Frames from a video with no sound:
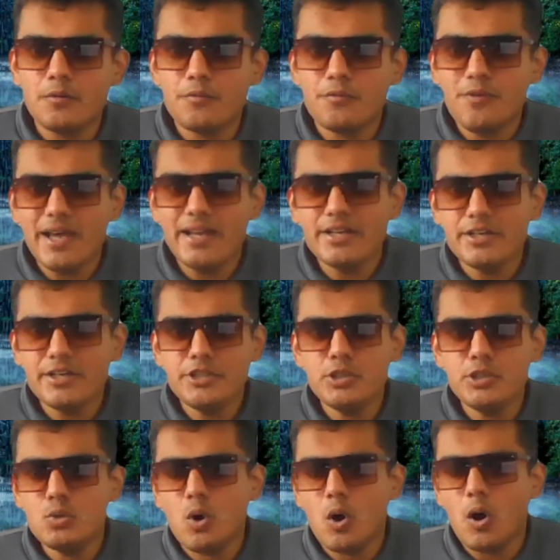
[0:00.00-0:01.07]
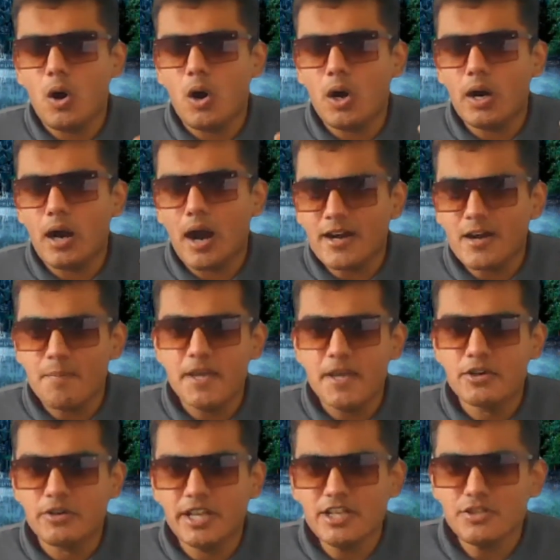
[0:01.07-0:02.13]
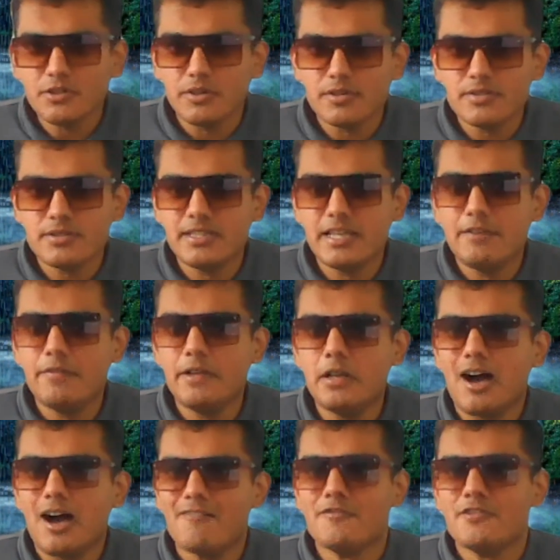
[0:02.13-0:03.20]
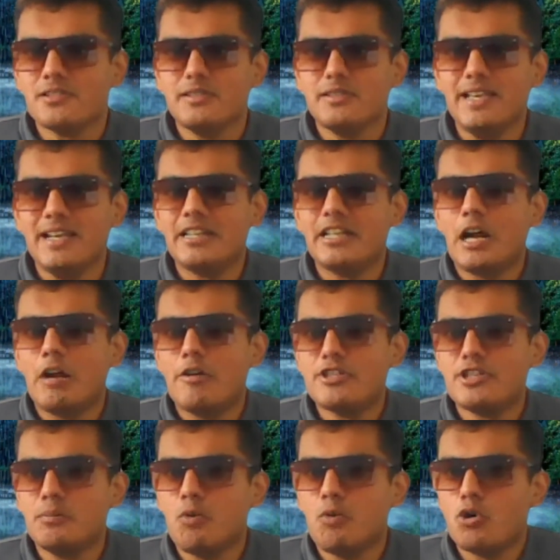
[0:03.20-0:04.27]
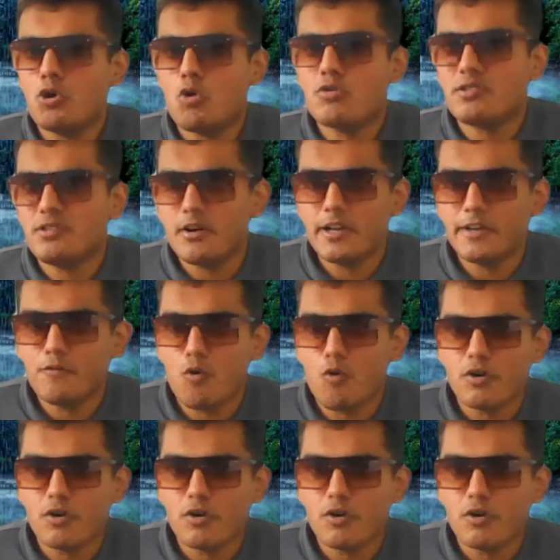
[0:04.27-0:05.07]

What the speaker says: when you are underpaying your teachers, they will obviously encourage a more rote learning